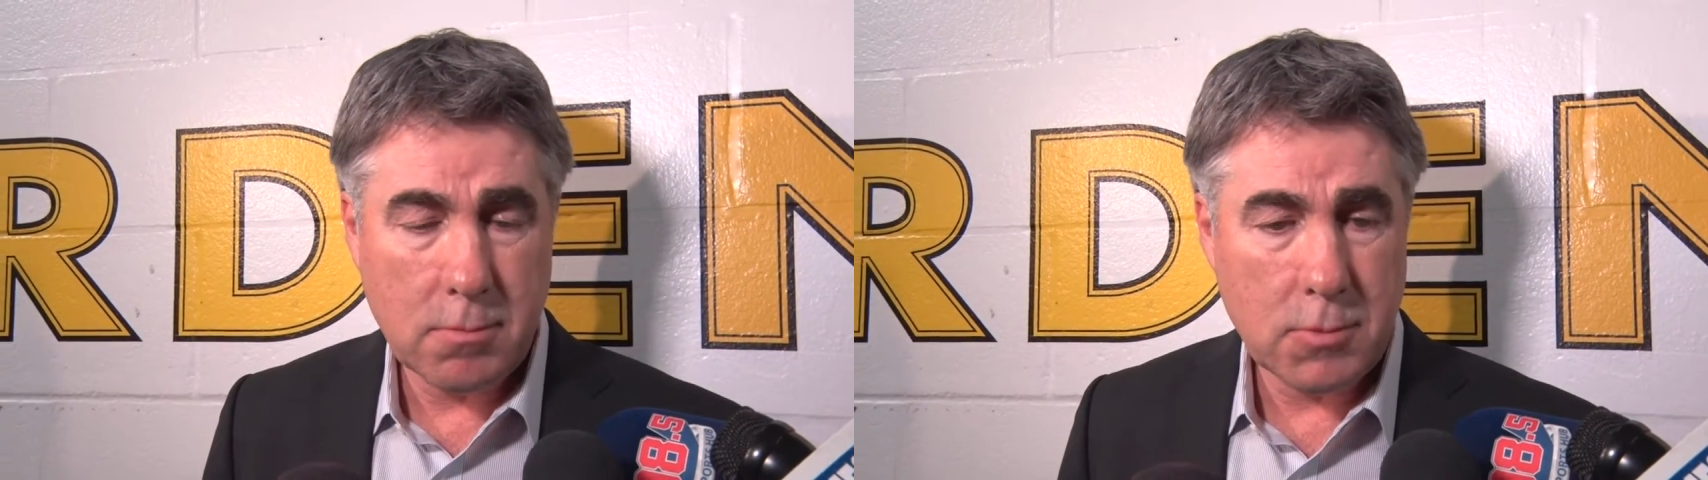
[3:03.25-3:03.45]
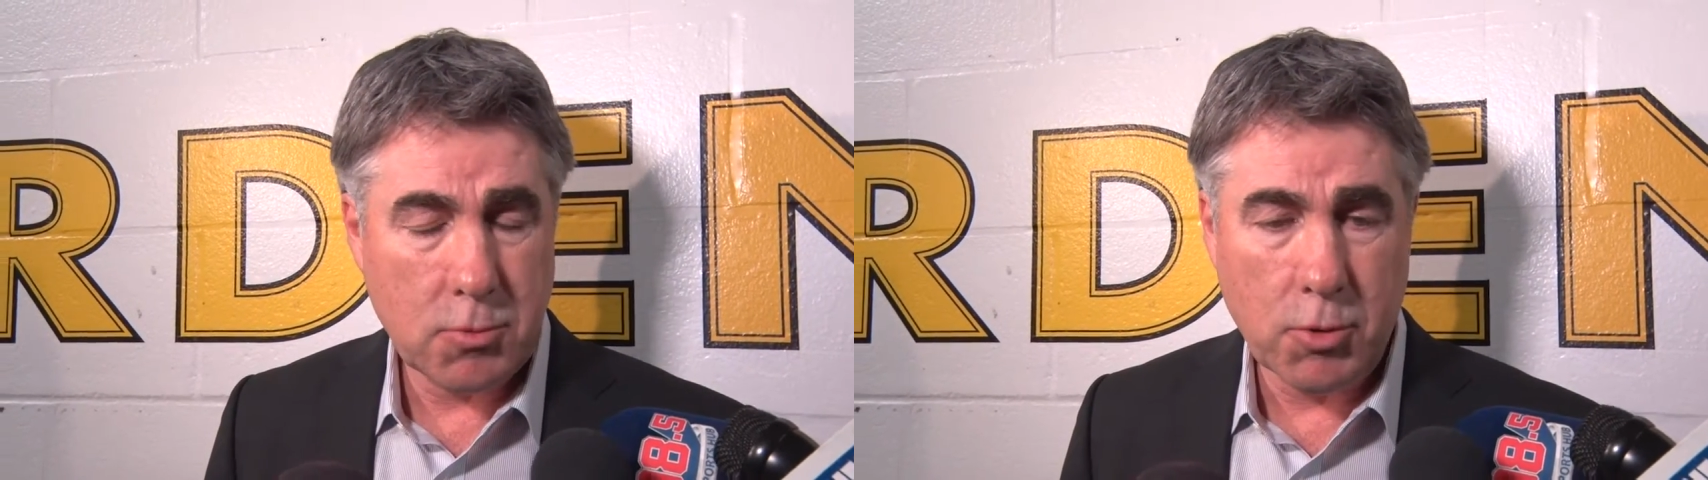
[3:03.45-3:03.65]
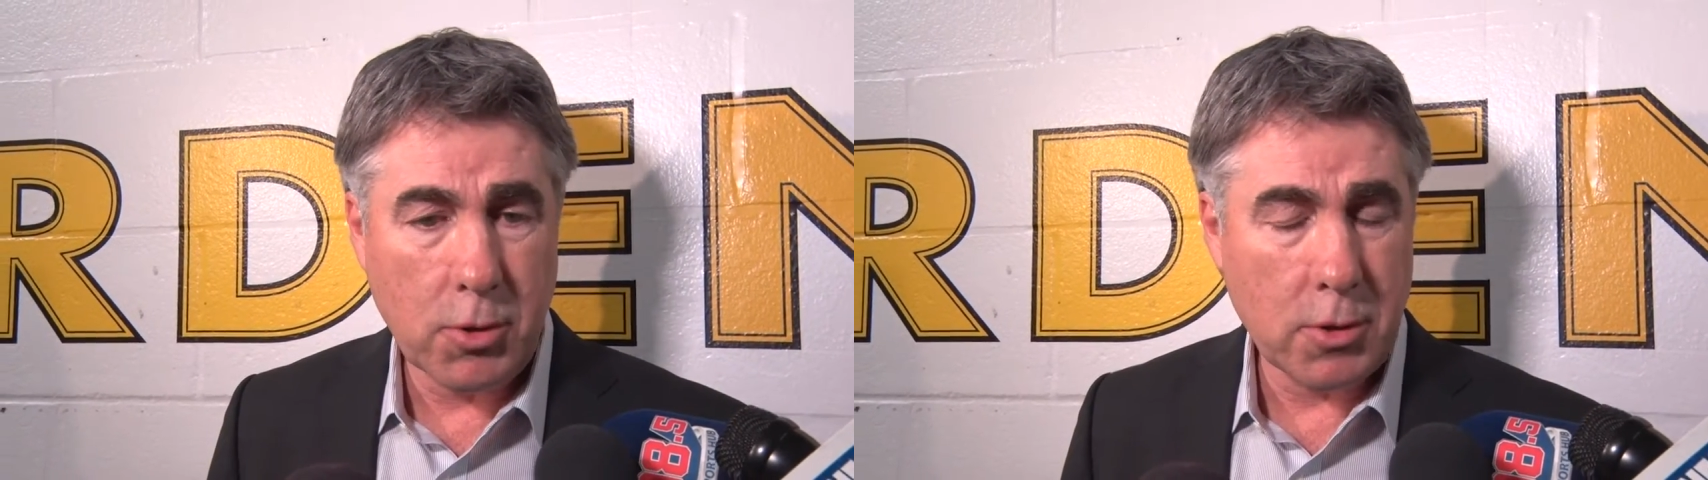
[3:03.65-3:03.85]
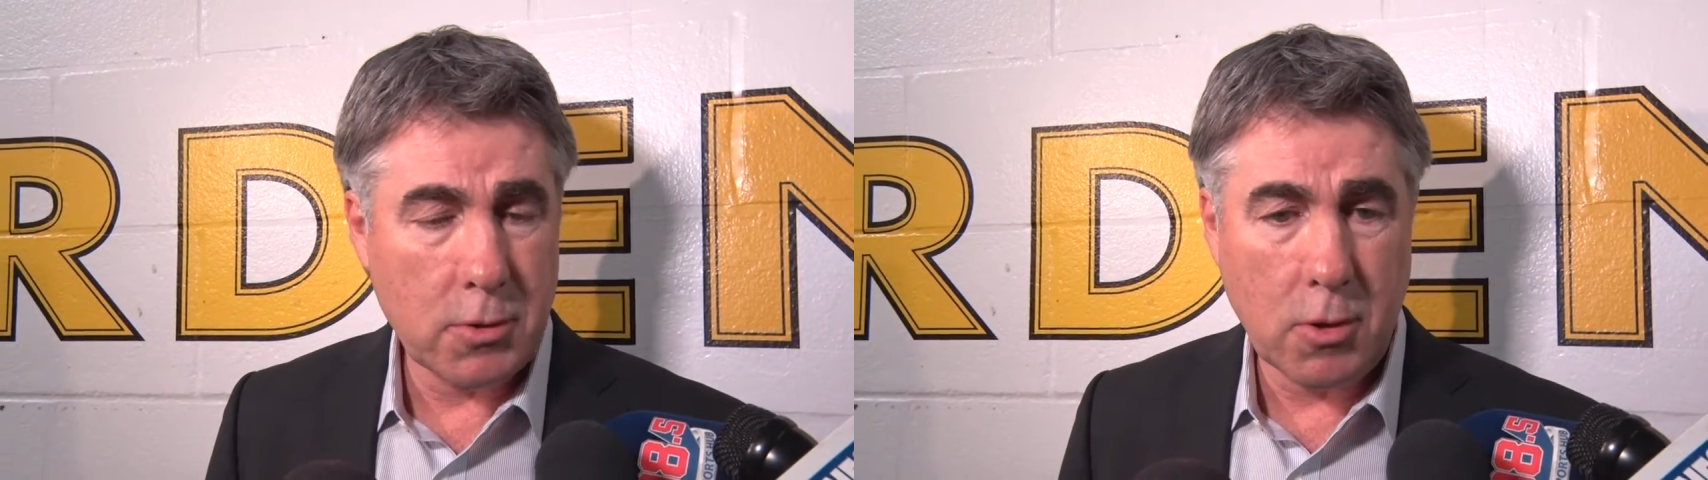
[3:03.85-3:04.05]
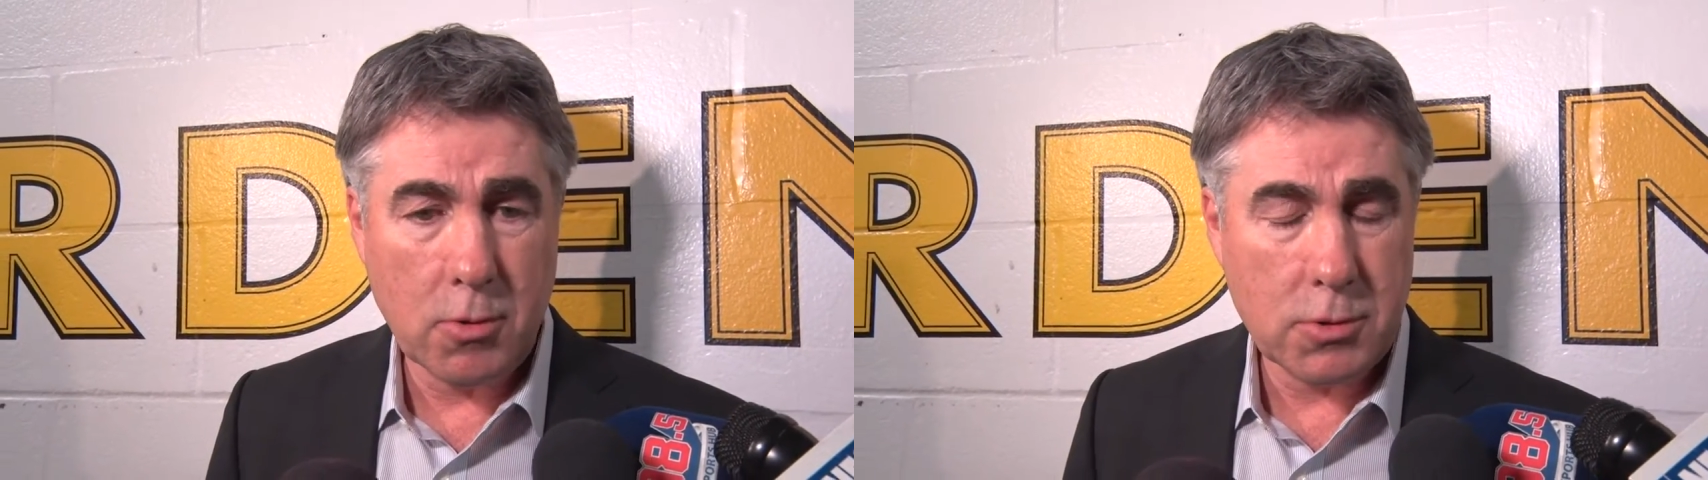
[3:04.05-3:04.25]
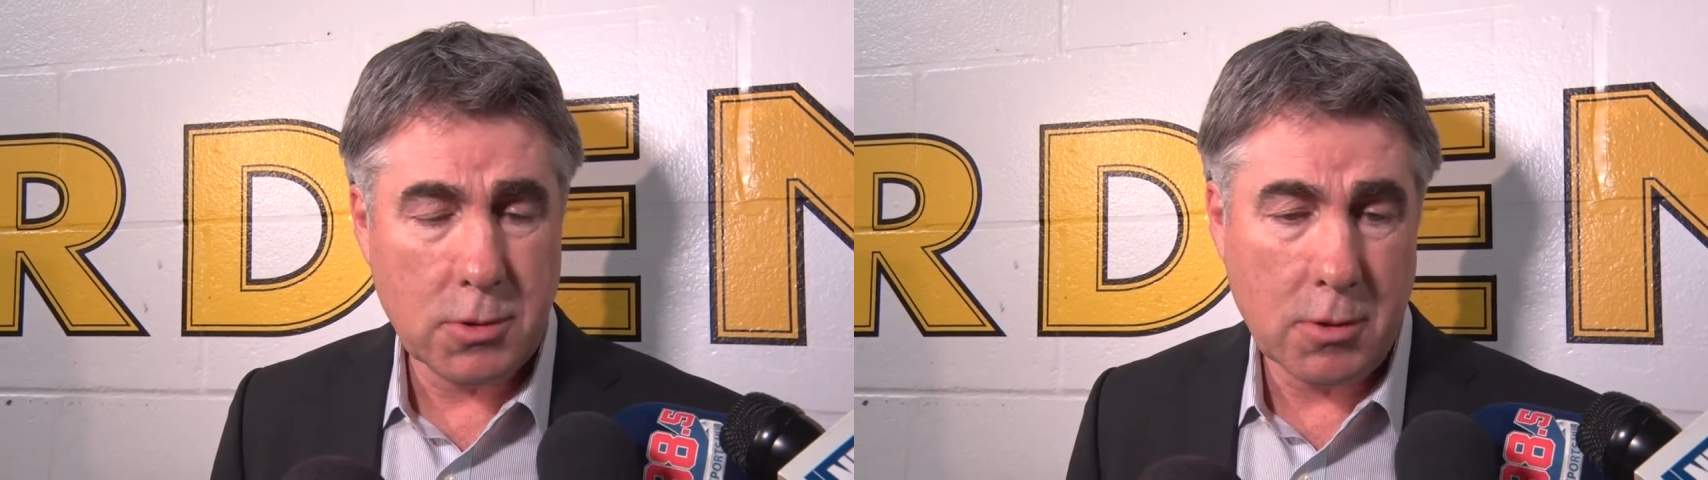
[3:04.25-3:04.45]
he's a real good coach.